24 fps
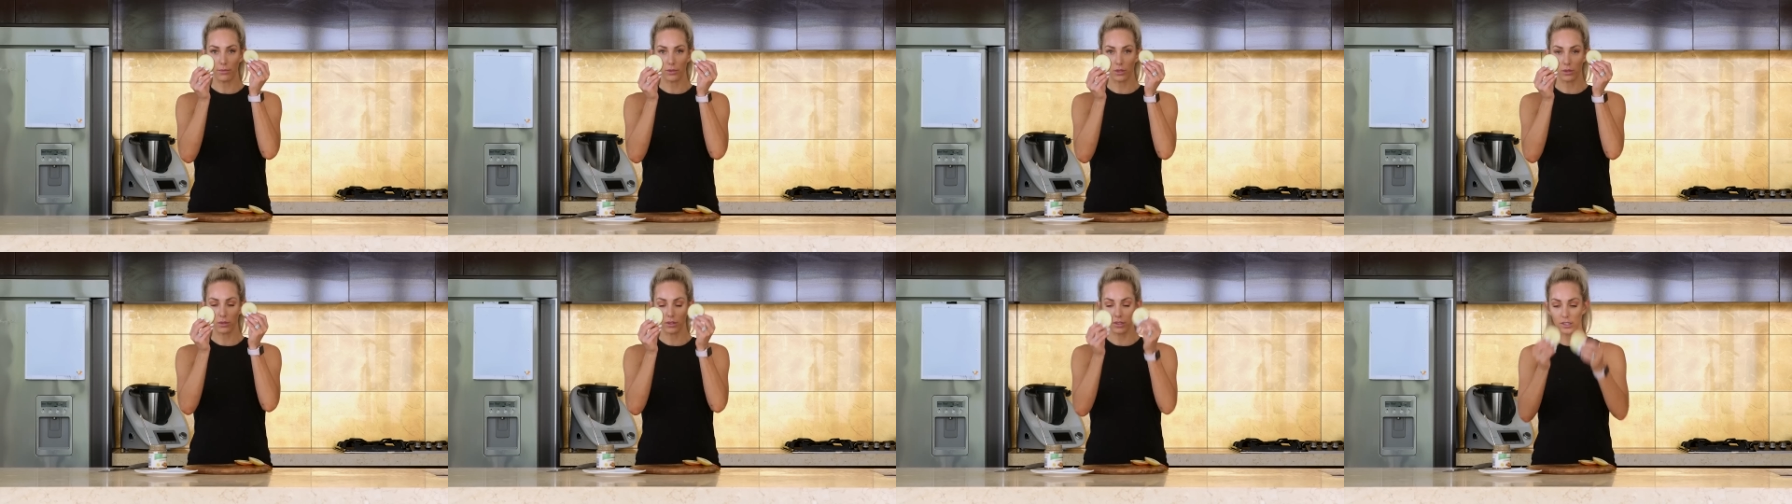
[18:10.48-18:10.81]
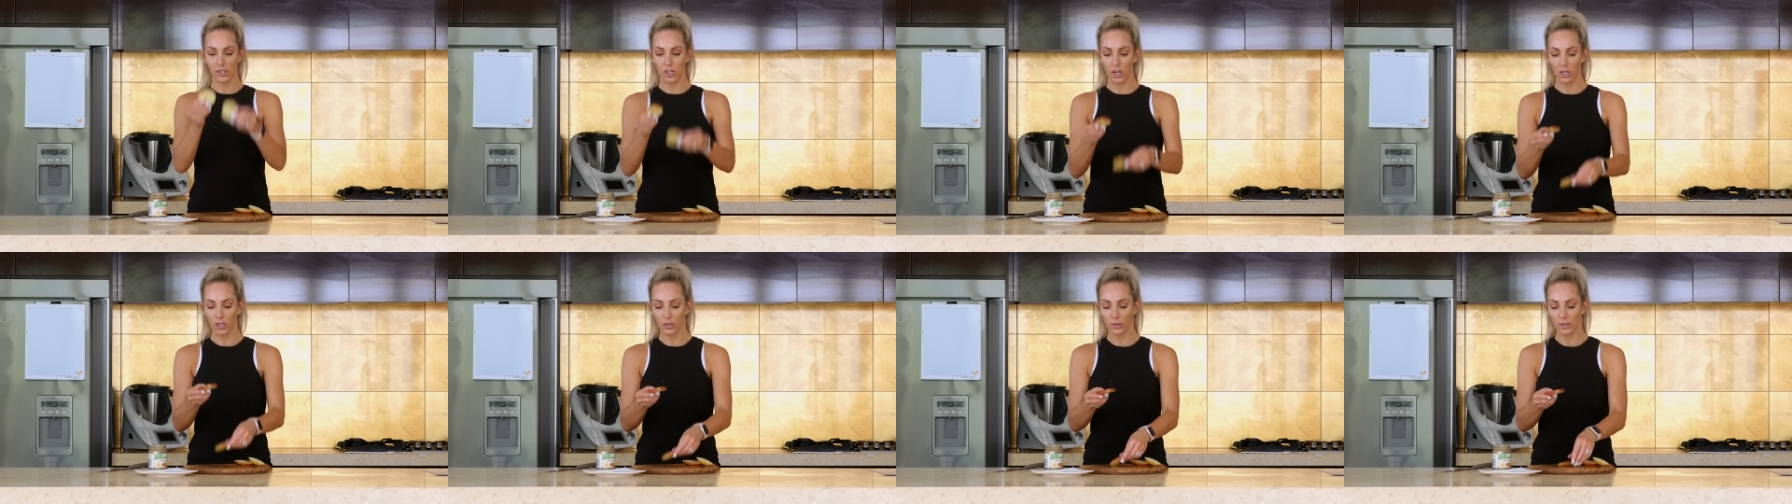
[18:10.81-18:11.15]
2 of the
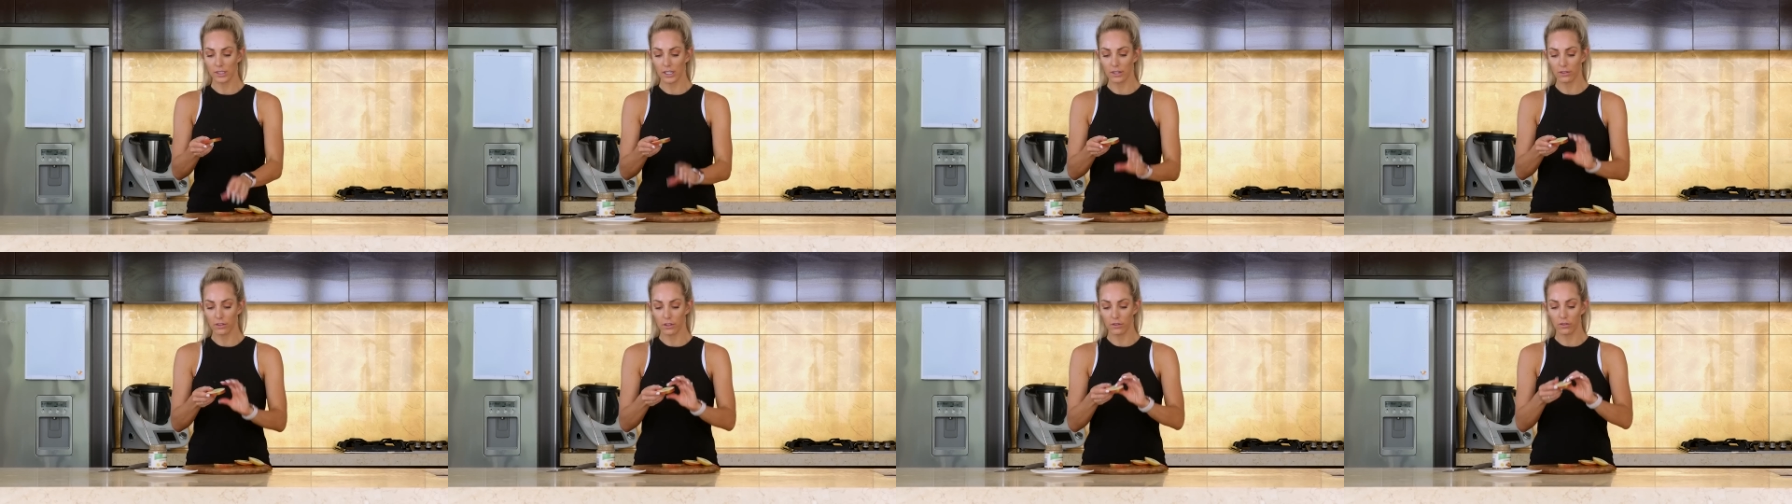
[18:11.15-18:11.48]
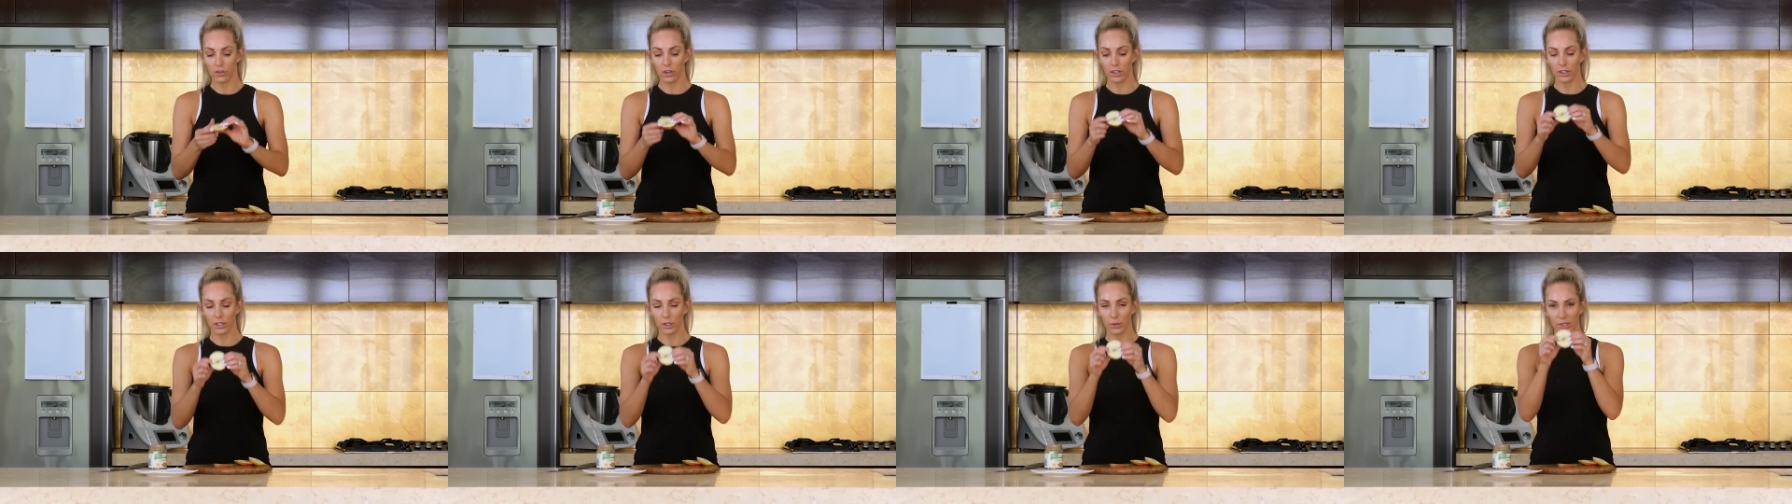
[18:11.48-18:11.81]
circles. If you've
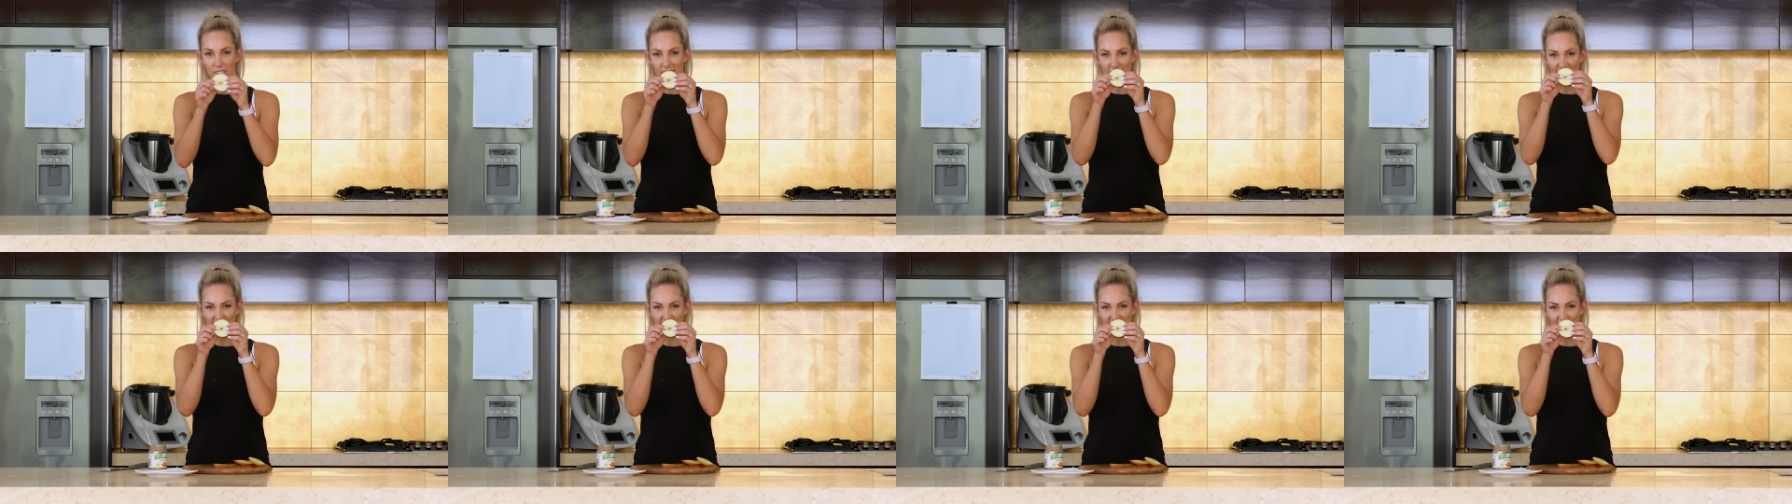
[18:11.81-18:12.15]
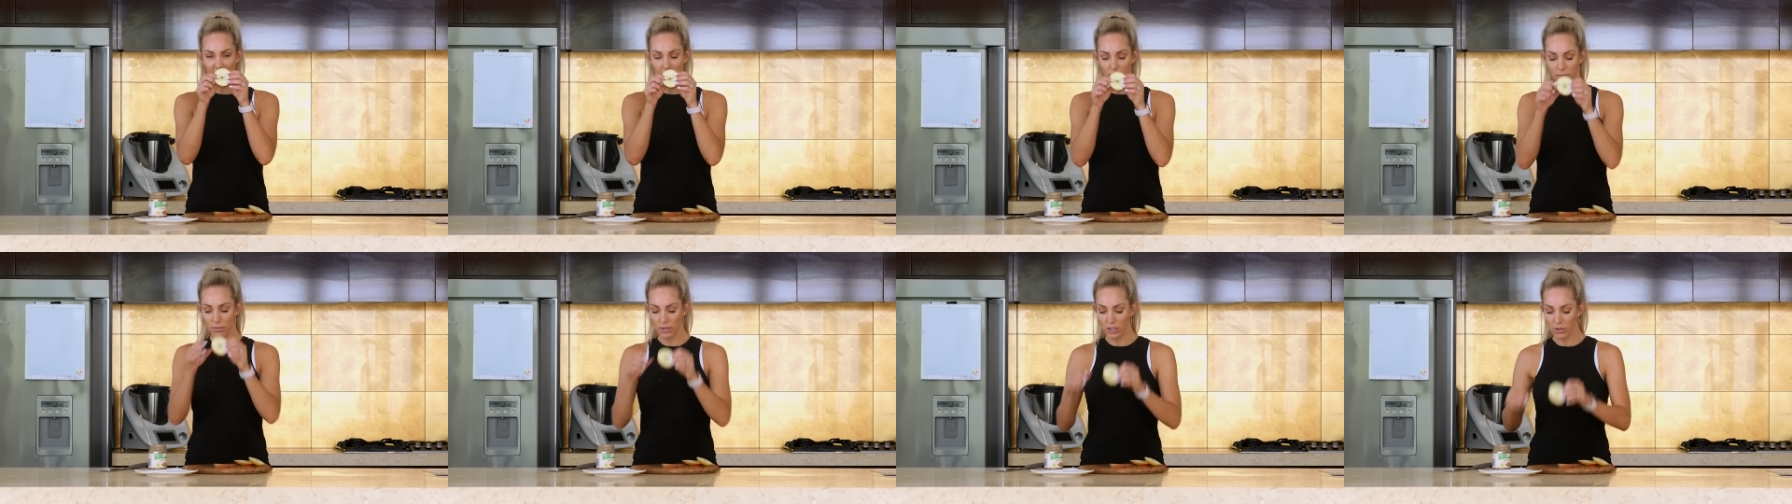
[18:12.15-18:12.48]
got little seeds
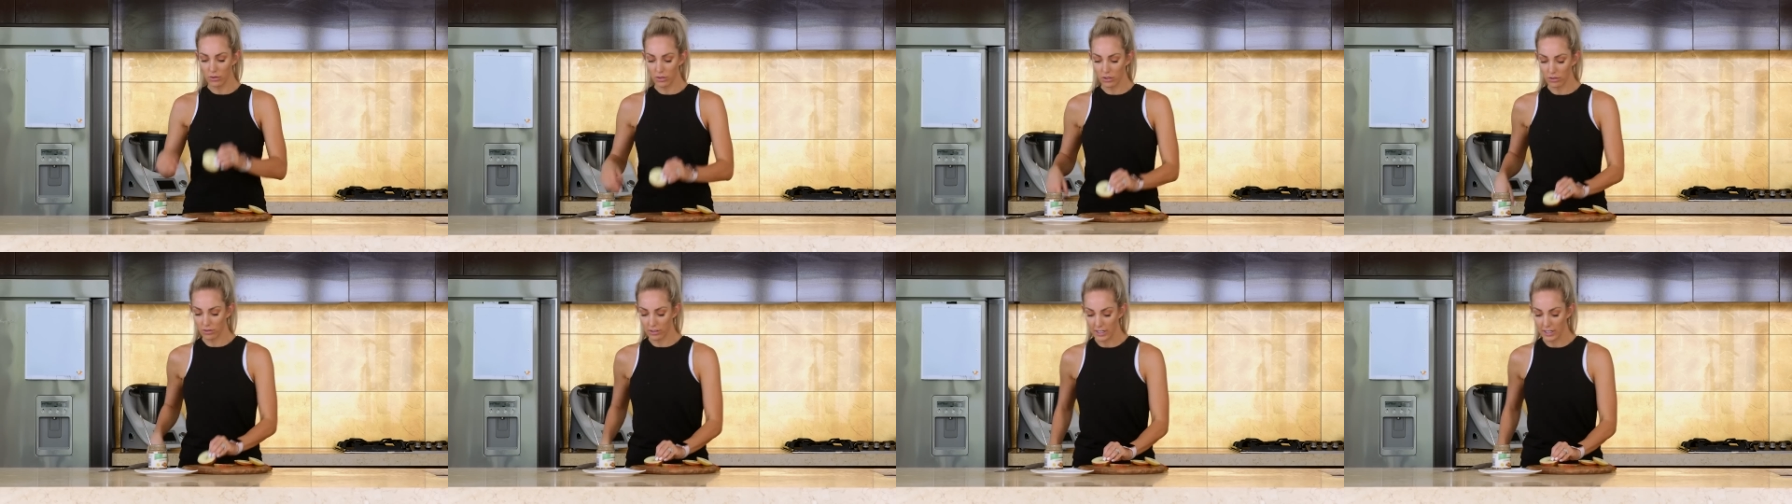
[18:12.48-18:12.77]
in the middle, you'll